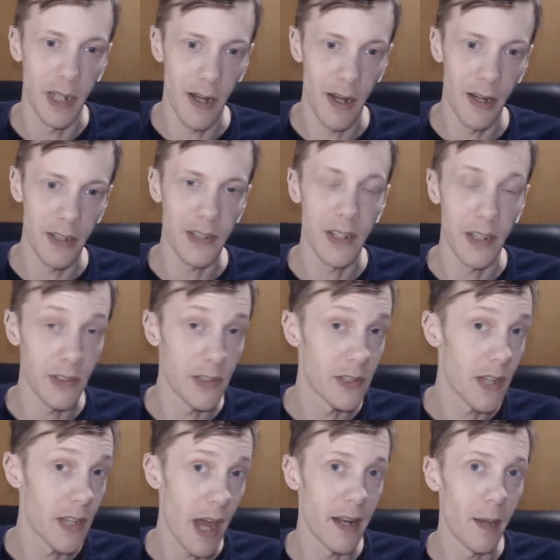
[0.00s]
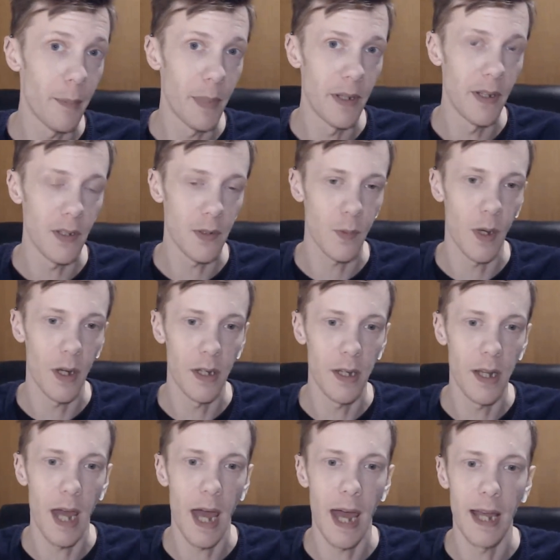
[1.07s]
kind of sticks its head up in this one
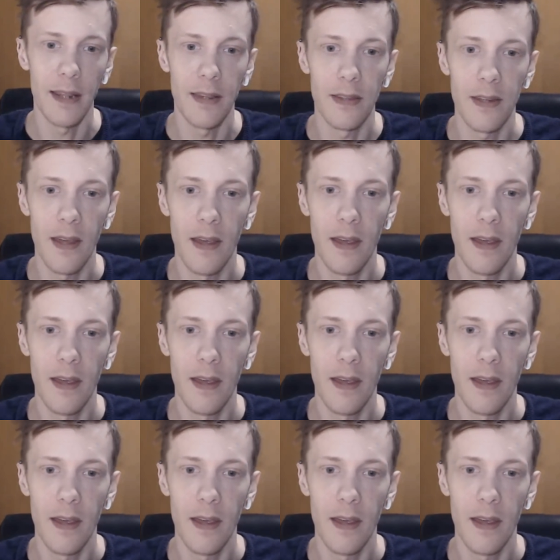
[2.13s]
and